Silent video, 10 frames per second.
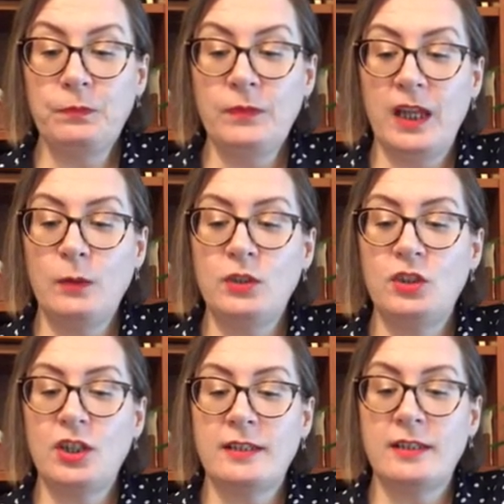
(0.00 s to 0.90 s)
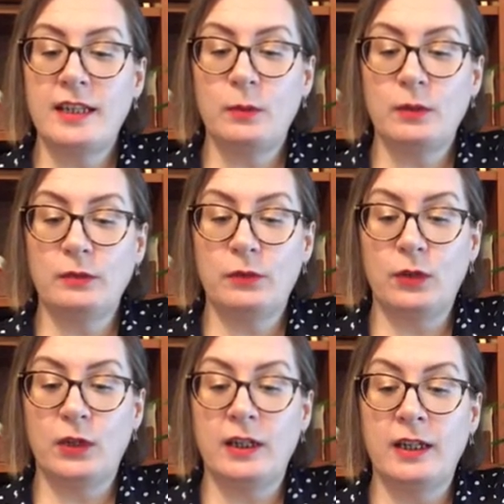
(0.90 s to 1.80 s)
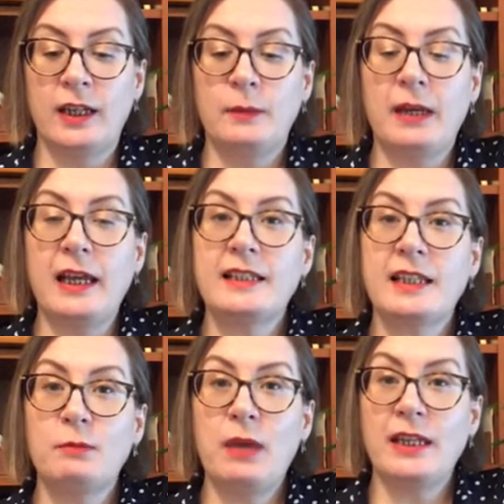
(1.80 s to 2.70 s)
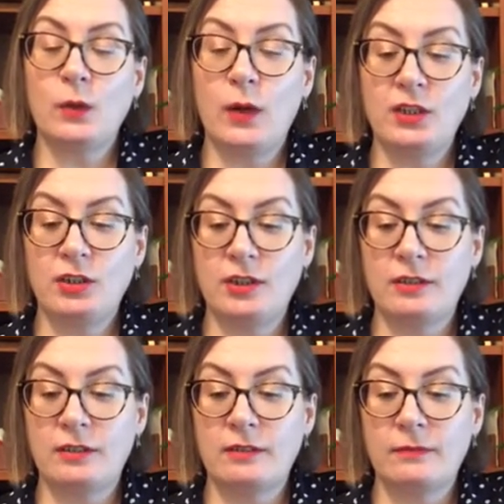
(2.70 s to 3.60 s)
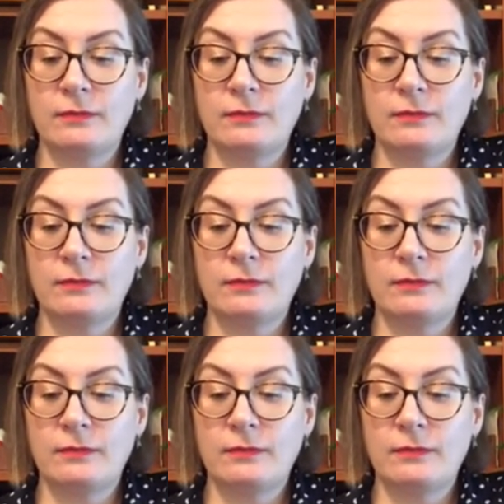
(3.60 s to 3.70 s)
I was just able to follow her by asking many questions.